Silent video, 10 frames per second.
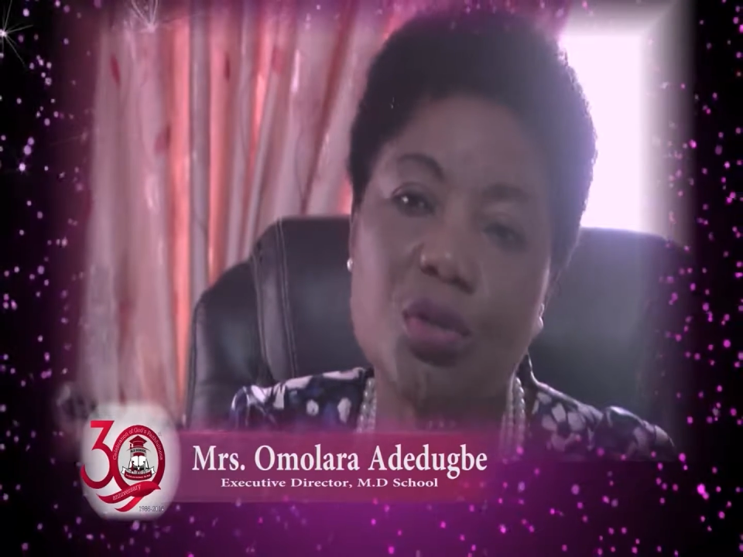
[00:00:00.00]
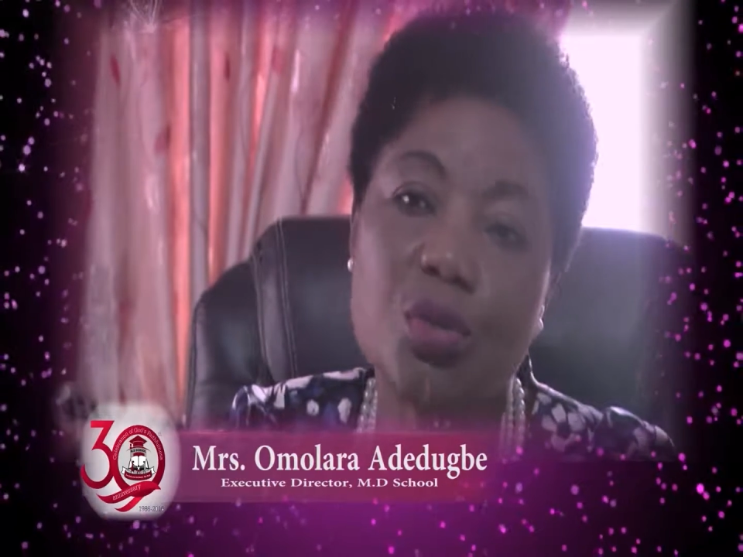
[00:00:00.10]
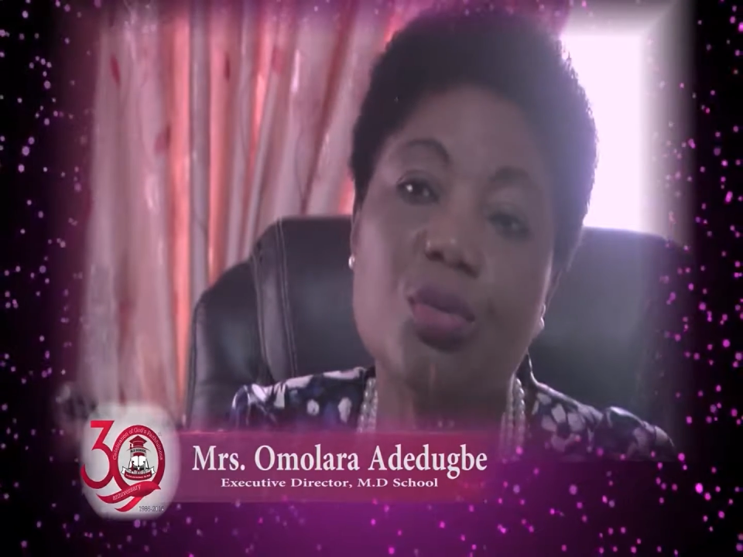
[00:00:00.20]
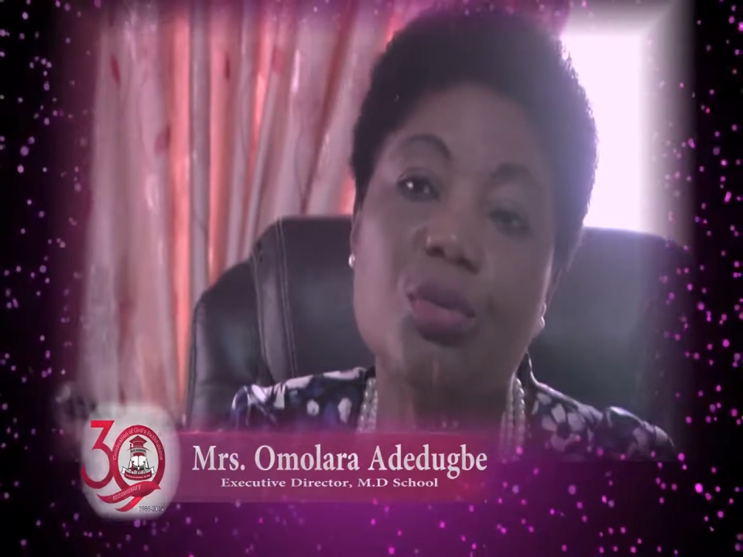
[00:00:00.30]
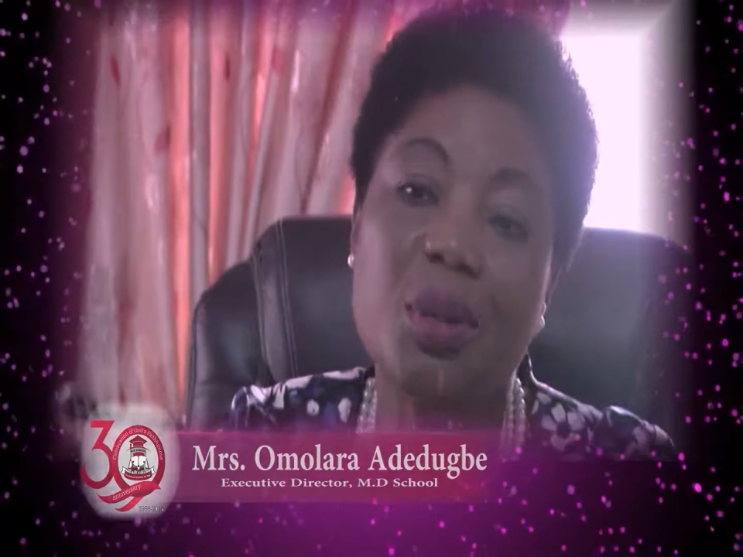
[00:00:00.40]

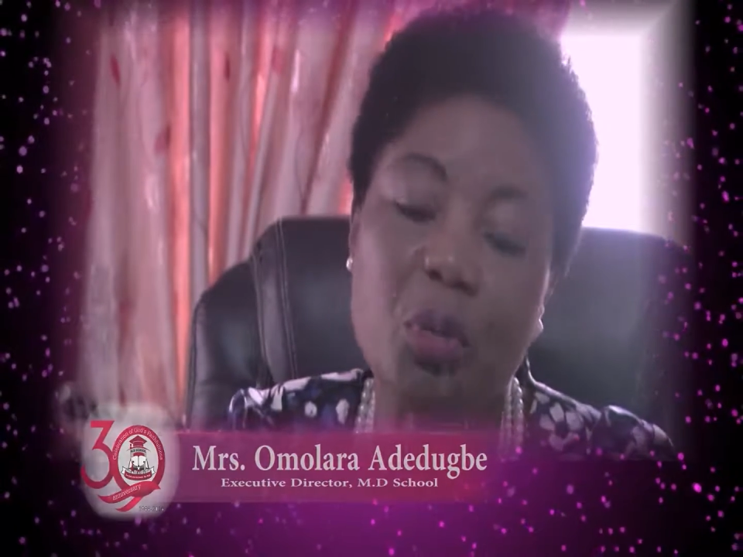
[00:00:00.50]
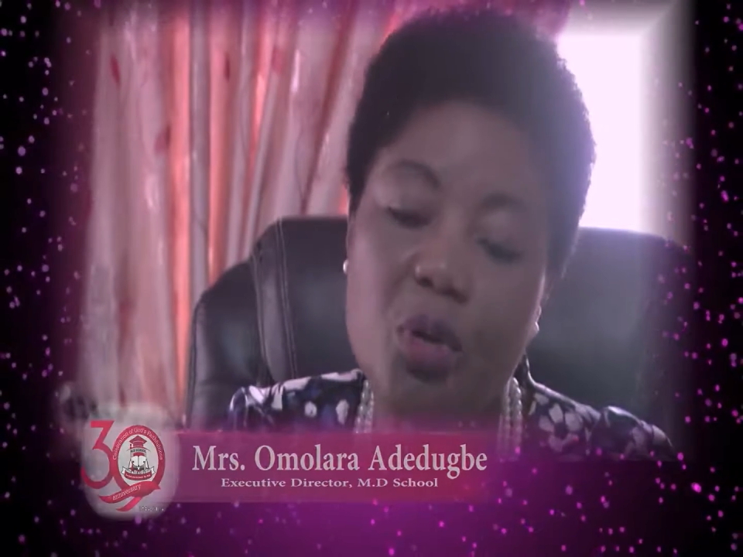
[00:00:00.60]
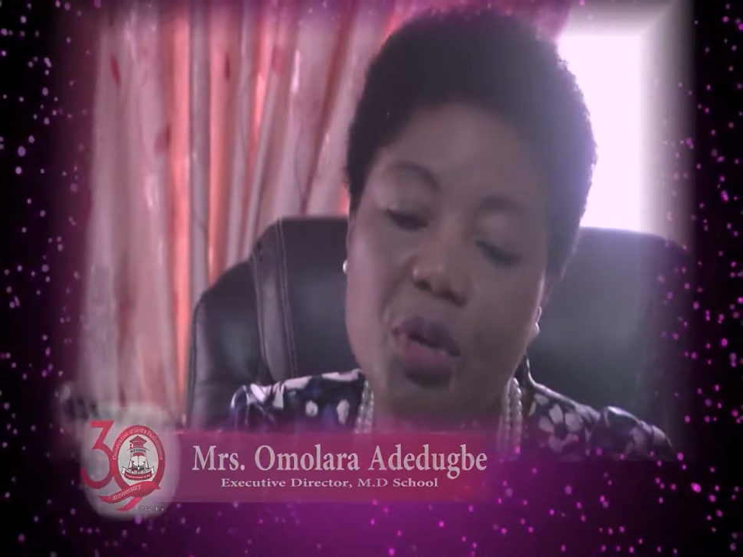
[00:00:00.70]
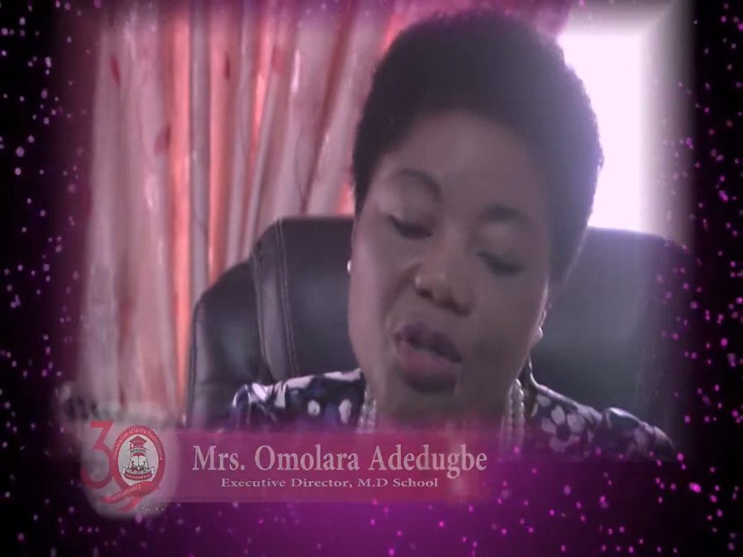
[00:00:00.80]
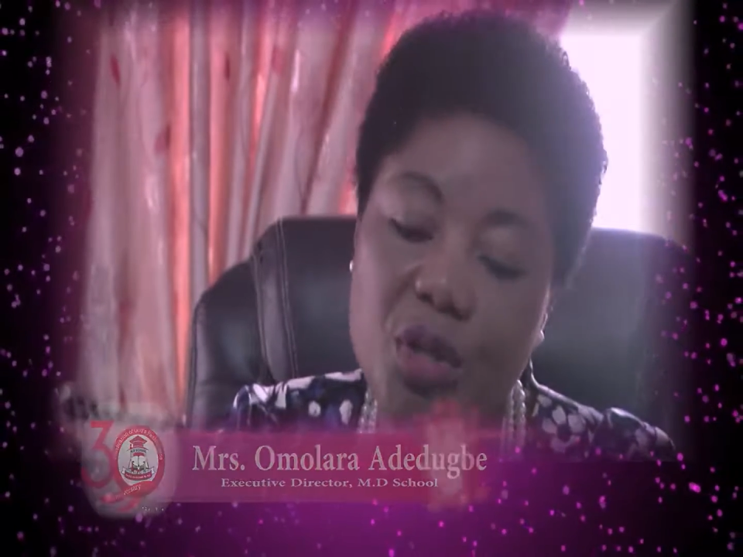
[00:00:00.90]
to the
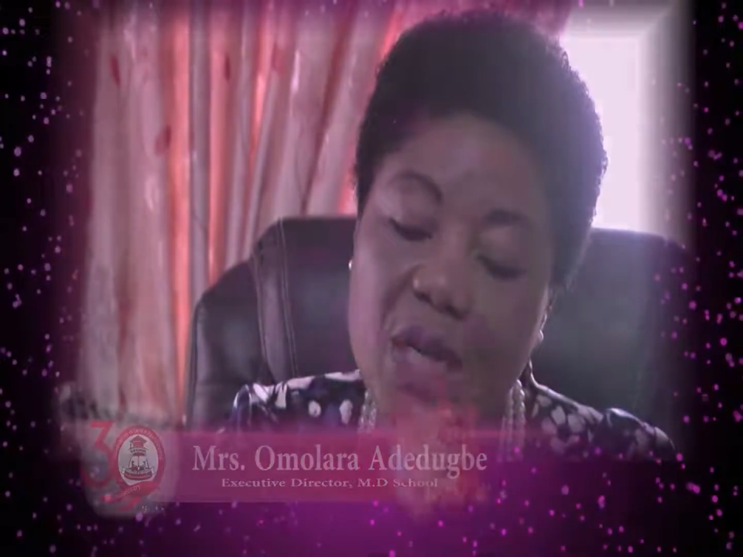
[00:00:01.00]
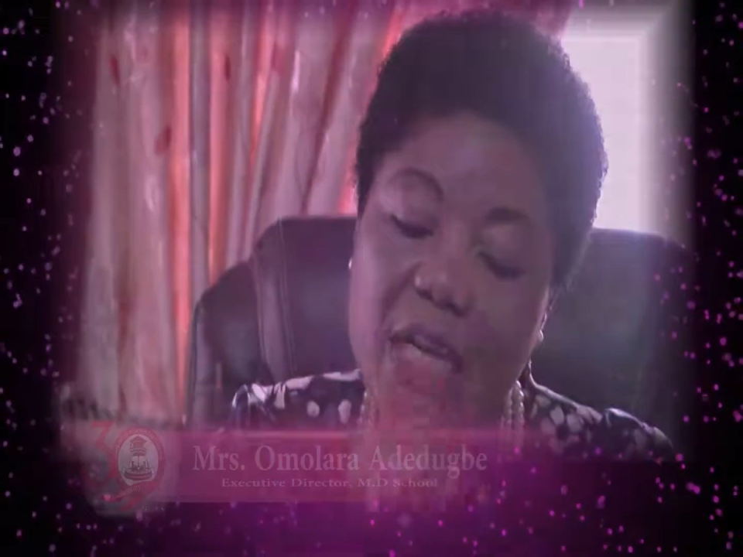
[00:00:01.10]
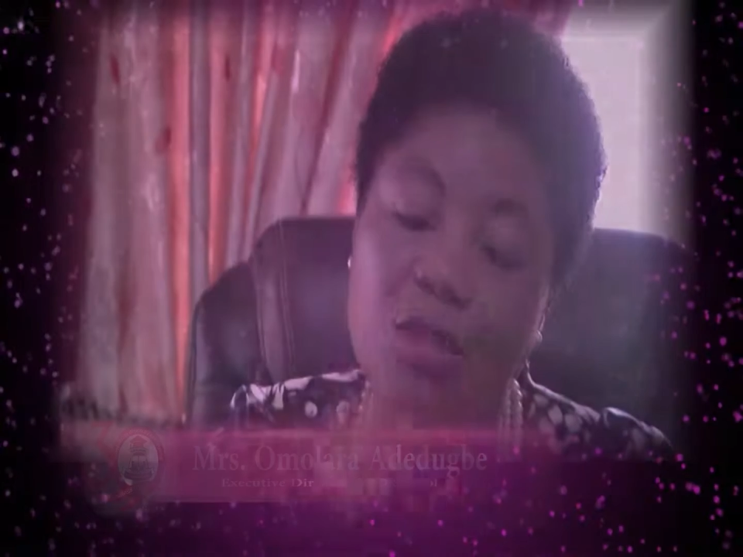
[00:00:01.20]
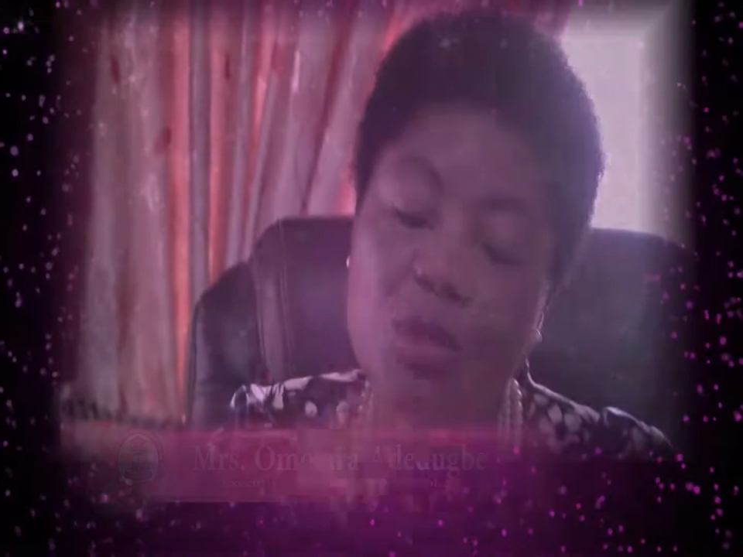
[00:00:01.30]
location at